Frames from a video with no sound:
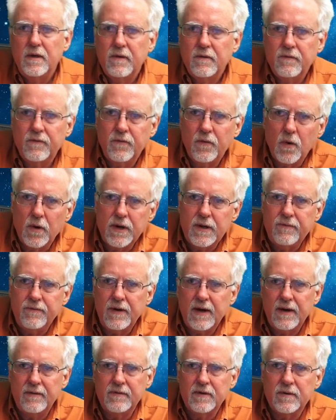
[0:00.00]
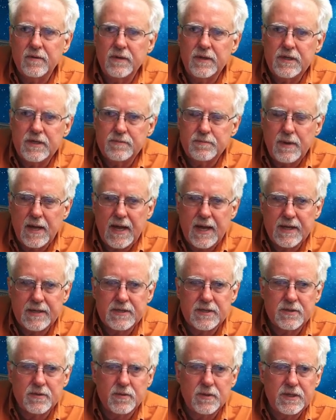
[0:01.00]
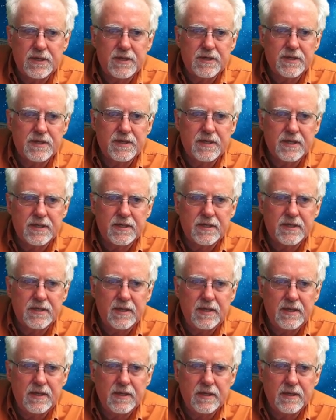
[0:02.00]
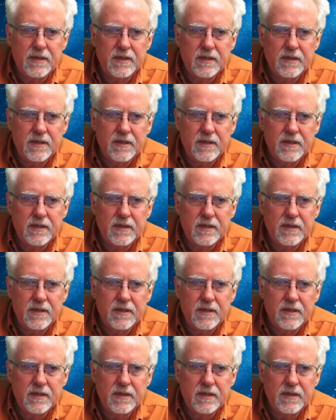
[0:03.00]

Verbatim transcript: forty-five degrees past three sixty.